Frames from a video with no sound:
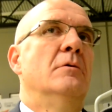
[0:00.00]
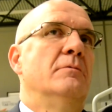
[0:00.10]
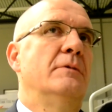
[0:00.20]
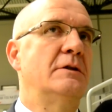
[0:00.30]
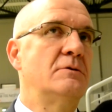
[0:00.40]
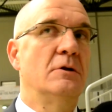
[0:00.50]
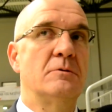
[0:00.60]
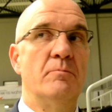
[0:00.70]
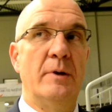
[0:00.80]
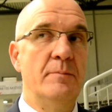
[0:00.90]
That's not
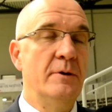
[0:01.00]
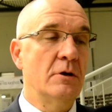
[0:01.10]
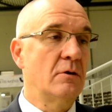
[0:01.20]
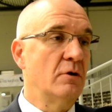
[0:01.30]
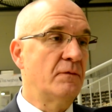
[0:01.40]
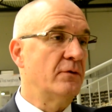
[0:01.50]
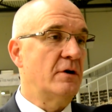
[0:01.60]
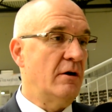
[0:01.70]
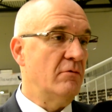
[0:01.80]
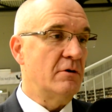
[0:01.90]
might be not good for
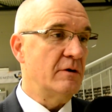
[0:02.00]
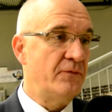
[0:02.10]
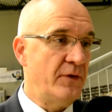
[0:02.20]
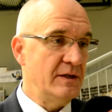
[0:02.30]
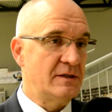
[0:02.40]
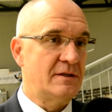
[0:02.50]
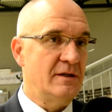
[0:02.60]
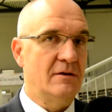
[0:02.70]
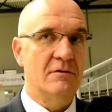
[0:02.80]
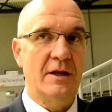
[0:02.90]
our fans.
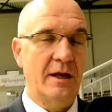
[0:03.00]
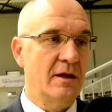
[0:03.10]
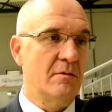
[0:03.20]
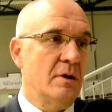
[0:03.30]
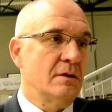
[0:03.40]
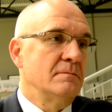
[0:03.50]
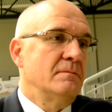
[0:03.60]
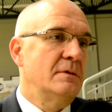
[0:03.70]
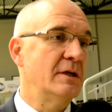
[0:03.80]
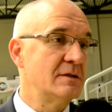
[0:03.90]
They don't like that, but
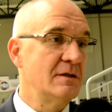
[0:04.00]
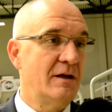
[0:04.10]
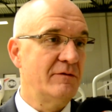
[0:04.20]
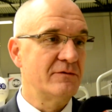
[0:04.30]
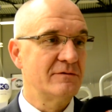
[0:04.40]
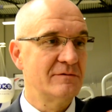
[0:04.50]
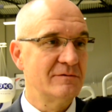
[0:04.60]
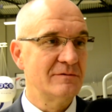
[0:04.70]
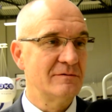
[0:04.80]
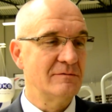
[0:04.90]
that's the life.
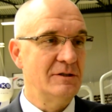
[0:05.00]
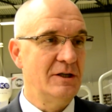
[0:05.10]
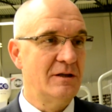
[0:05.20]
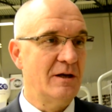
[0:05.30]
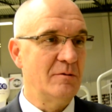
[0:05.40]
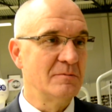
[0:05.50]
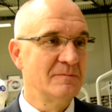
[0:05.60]
We need time.